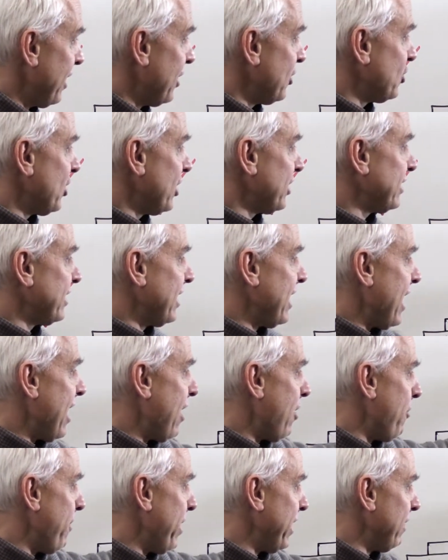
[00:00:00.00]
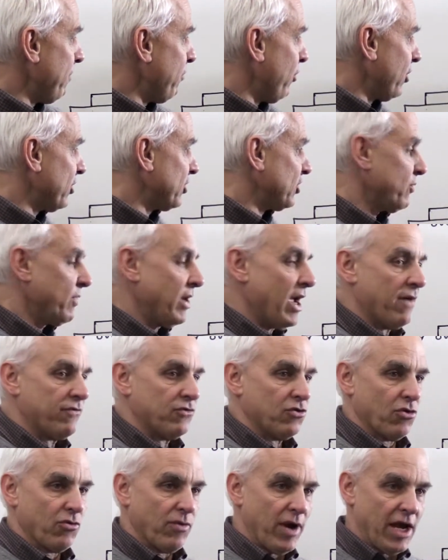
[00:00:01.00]
just how many books do we have
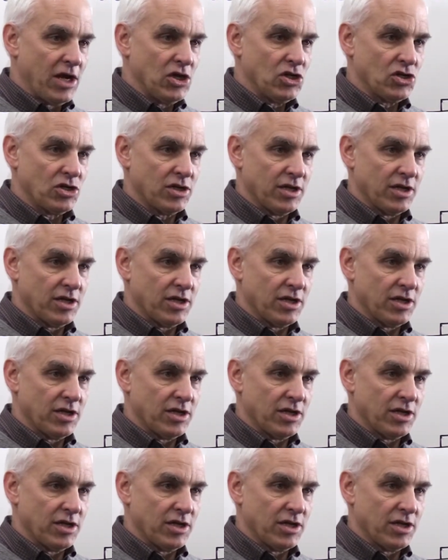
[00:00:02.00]
to arrange